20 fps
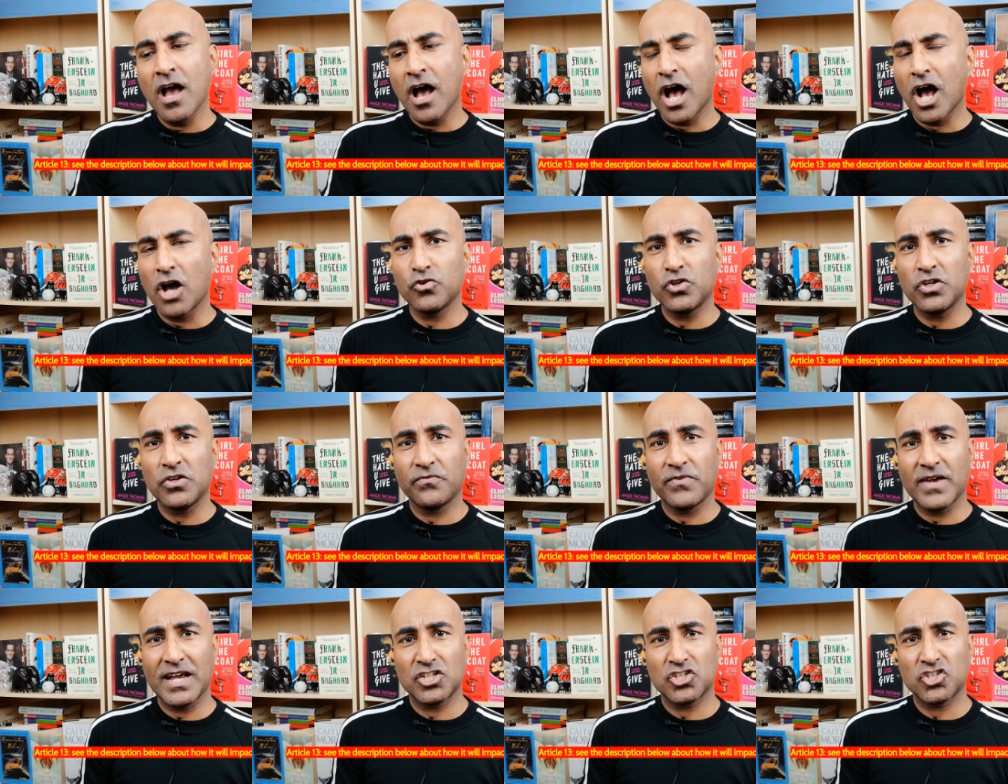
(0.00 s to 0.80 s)
How do you
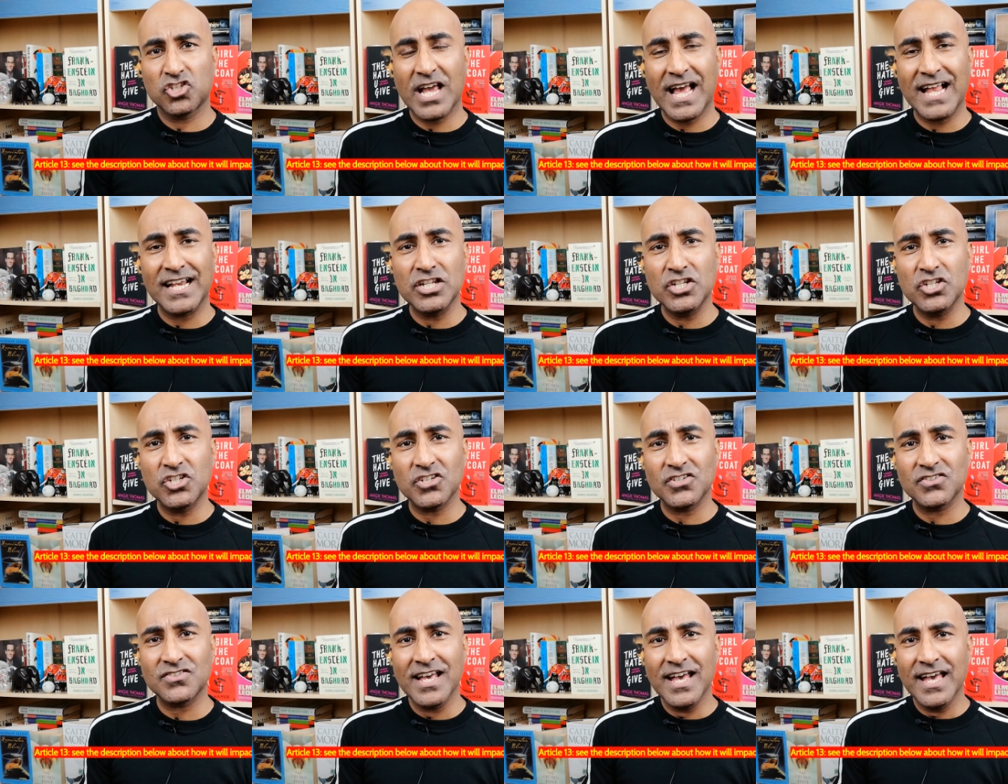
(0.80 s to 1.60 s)
face
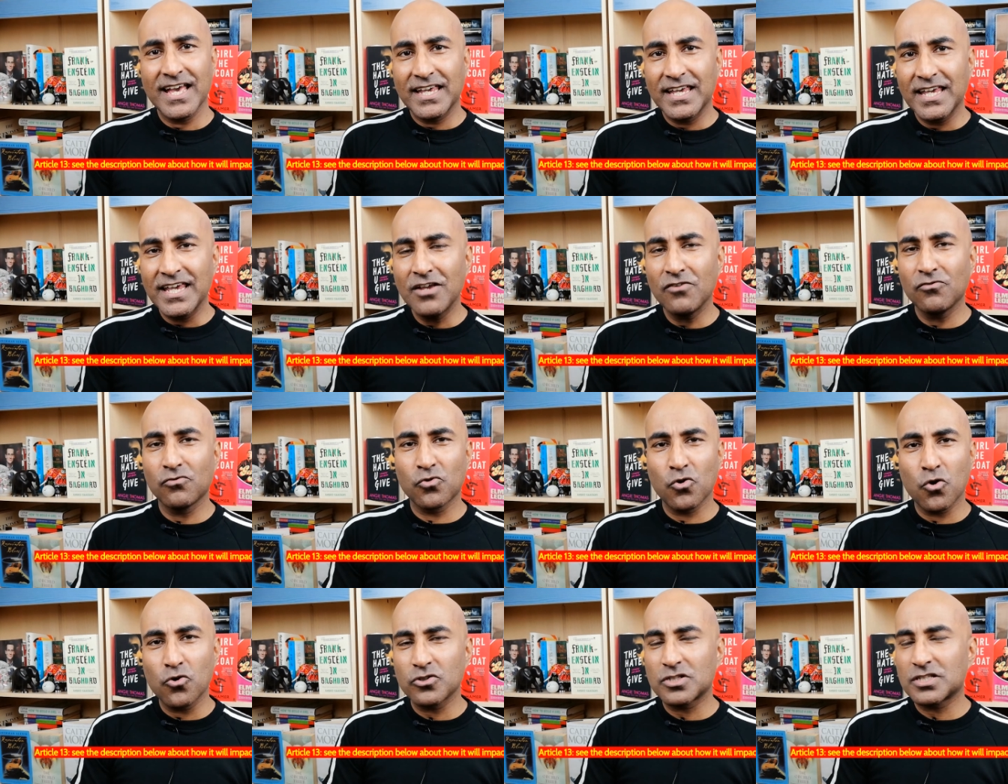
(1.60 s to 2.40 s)
challenges? He
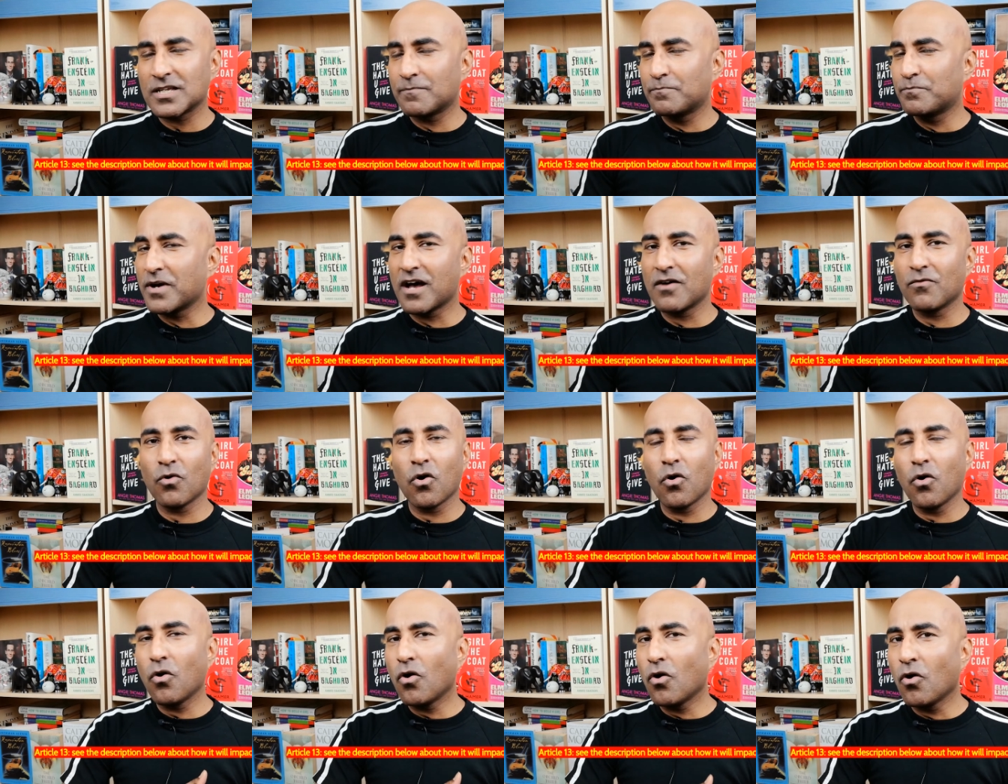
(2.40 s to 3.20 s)
rose above
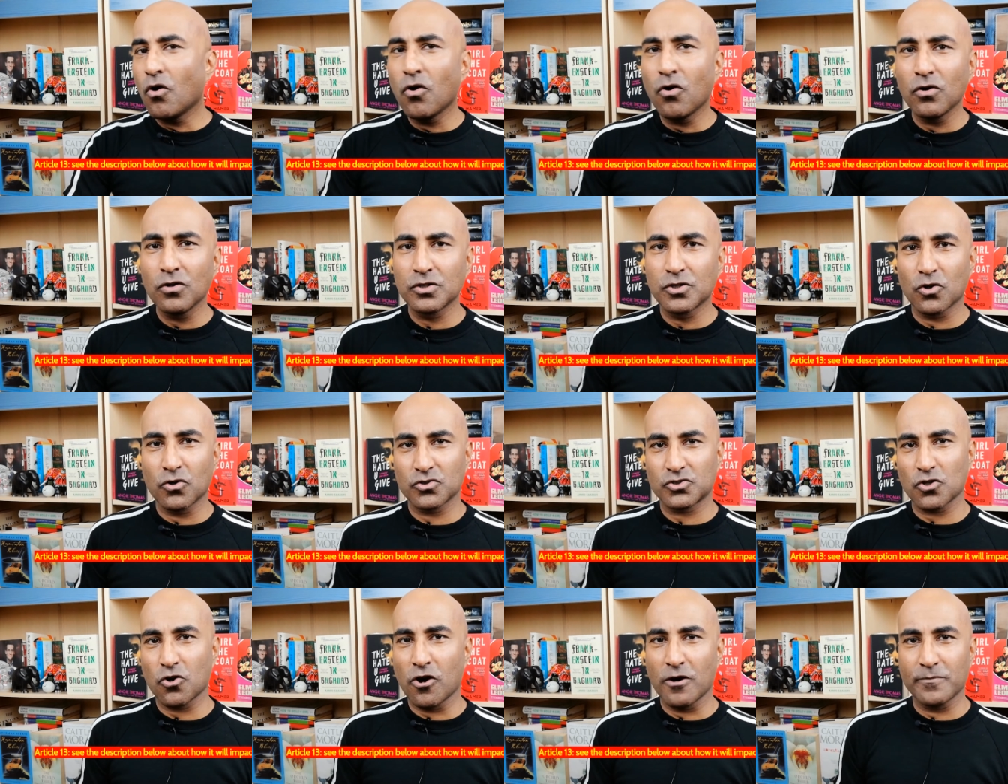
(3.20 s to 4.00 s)
all
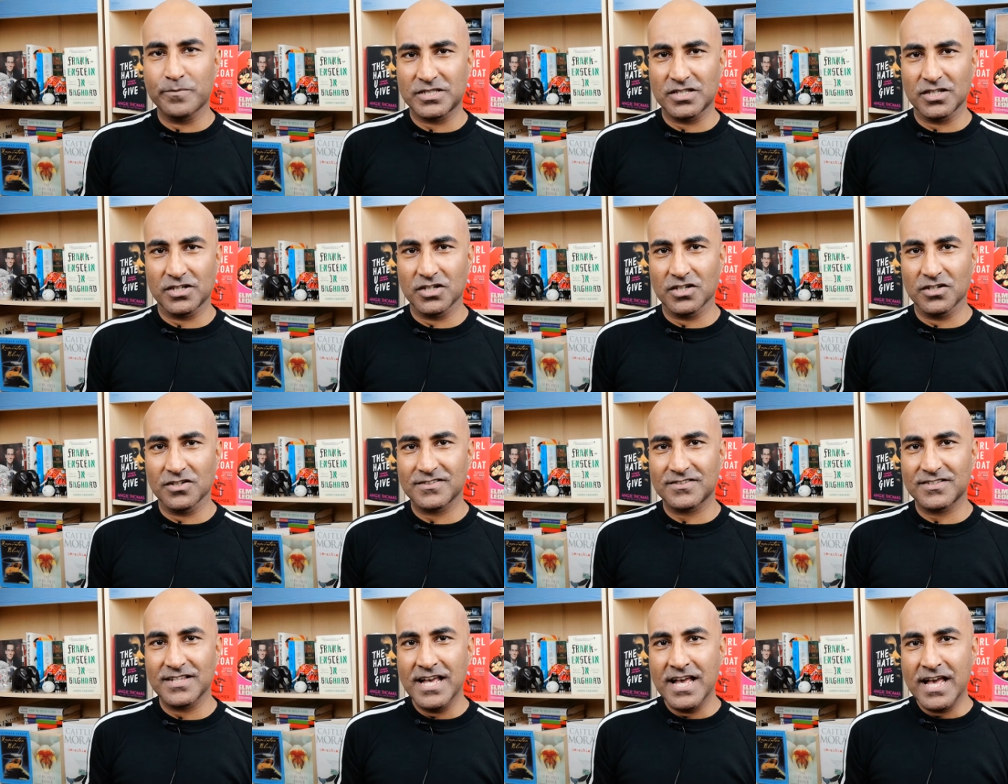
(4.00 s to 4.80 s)
those
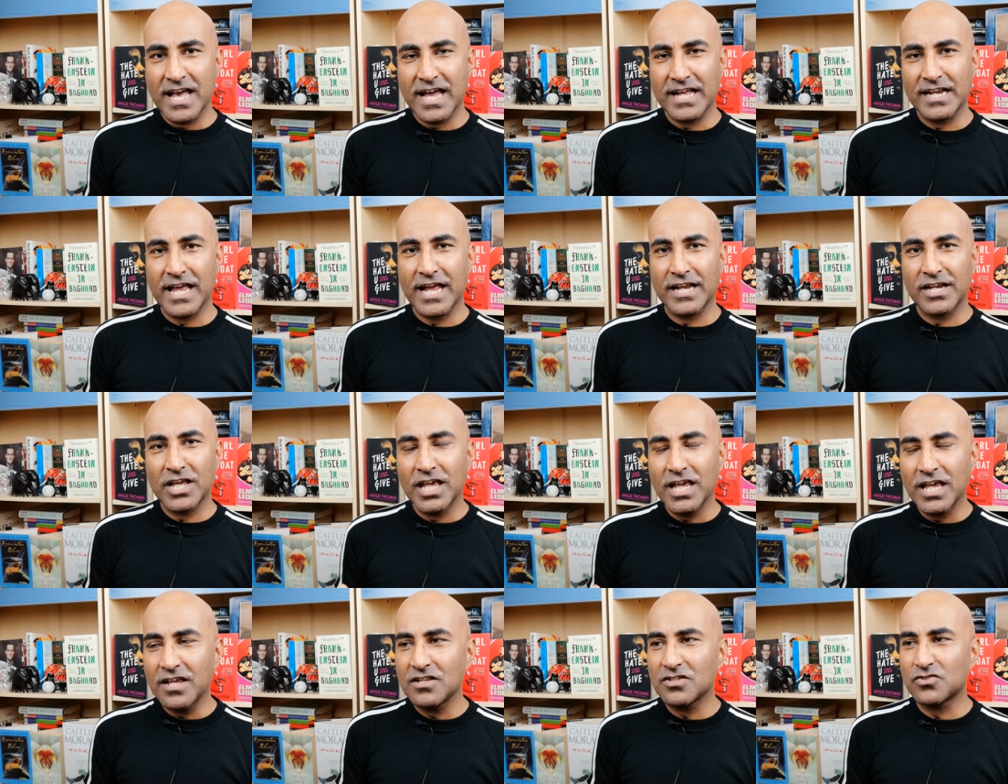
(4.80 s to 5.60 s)
obstacles, and
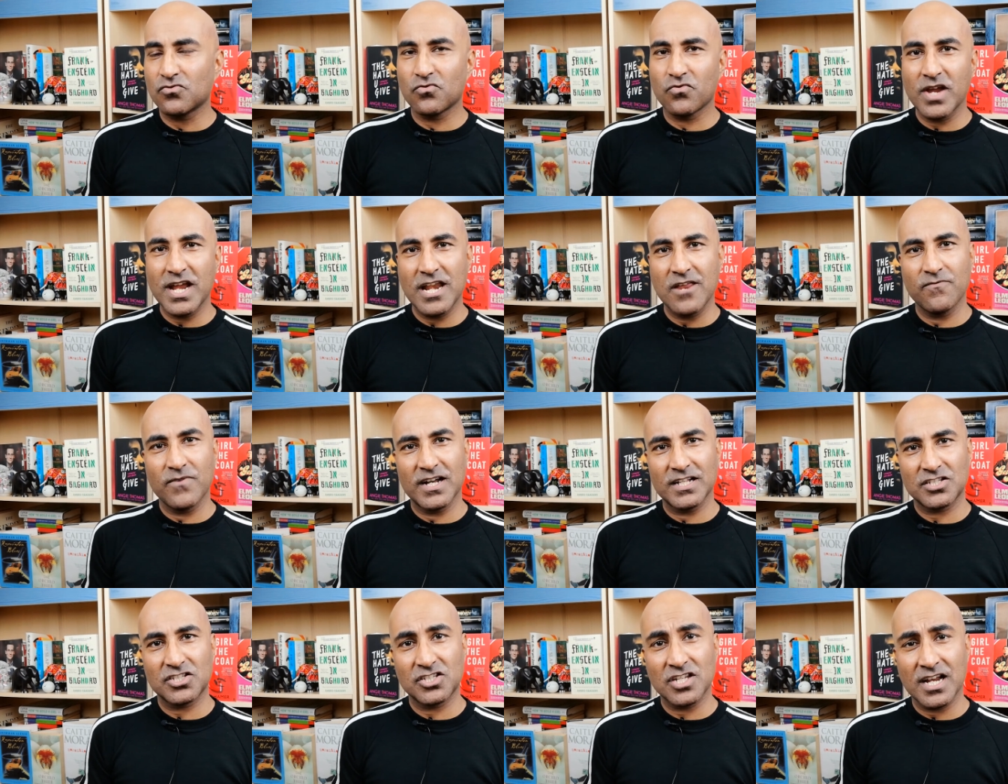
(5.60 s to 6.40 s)
he's really
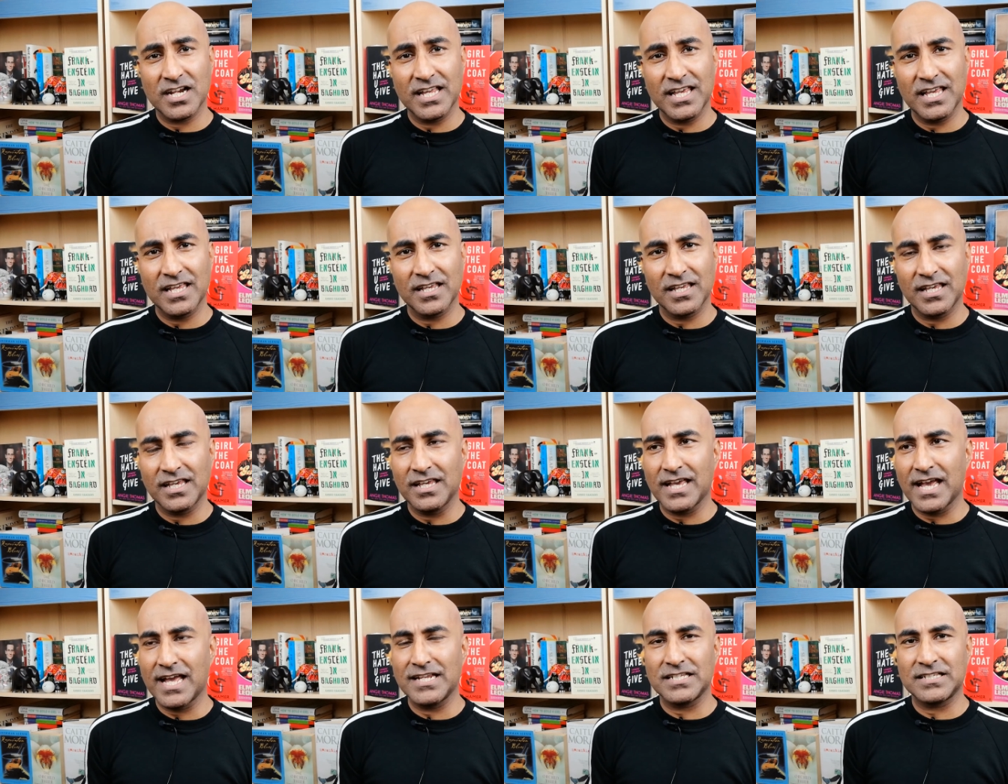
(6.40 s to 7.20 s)
worth studying.
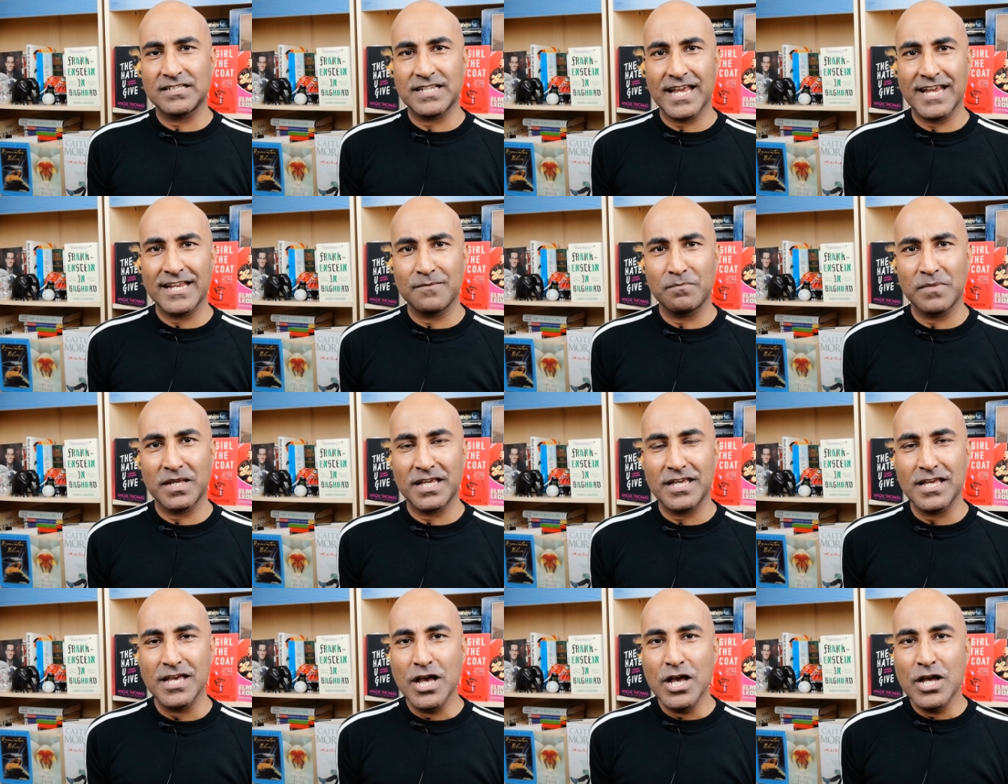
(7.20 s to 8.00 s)
He entertained
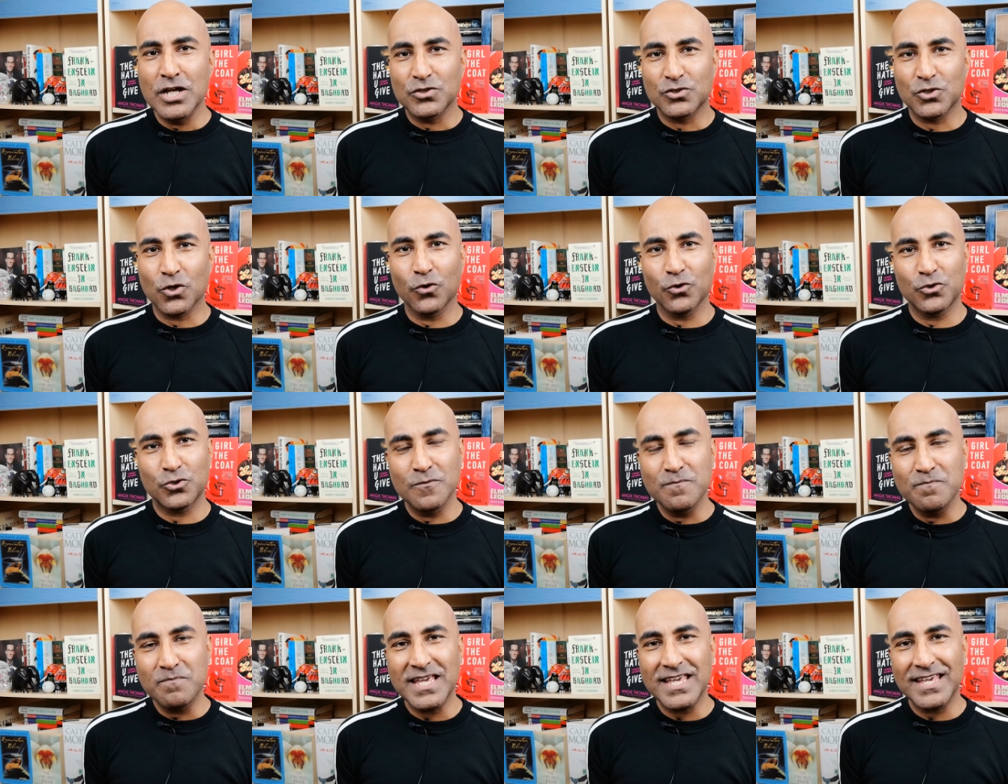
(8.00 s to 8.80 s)
me. So
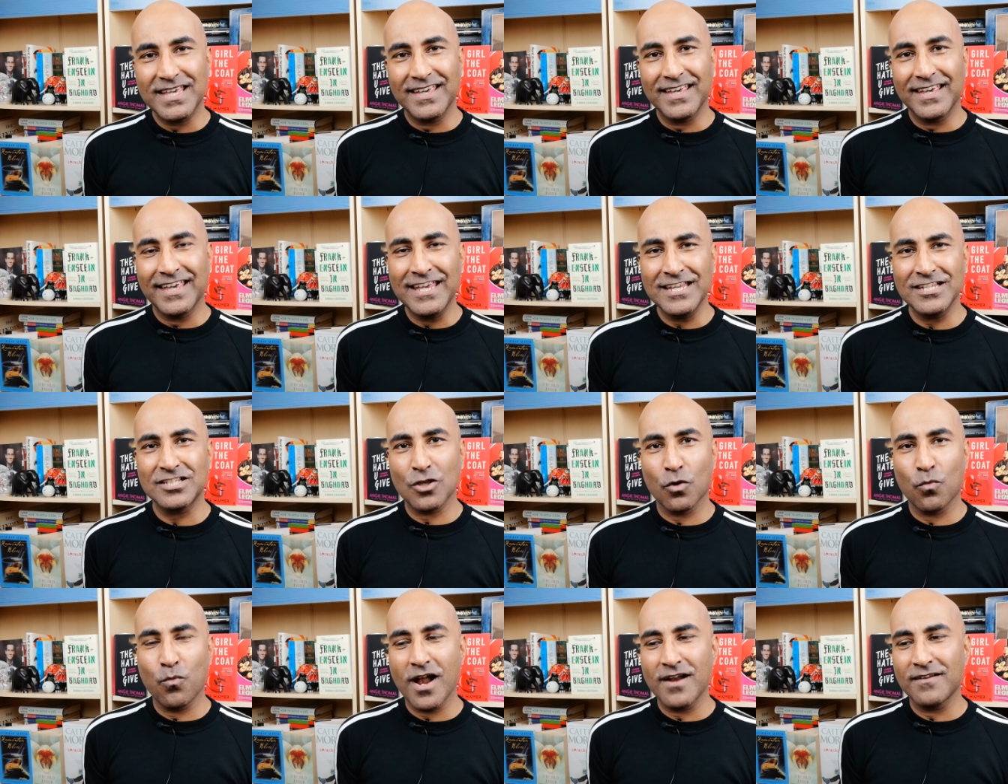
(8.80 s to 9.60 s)
to me, he's
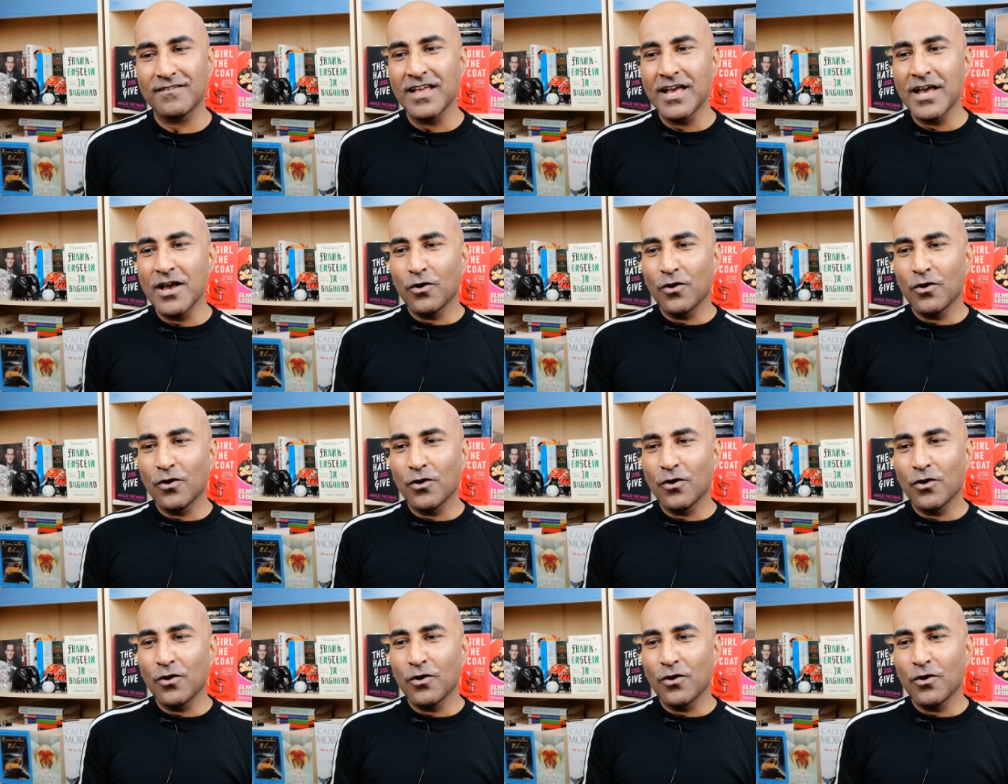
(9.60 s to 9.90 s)
the one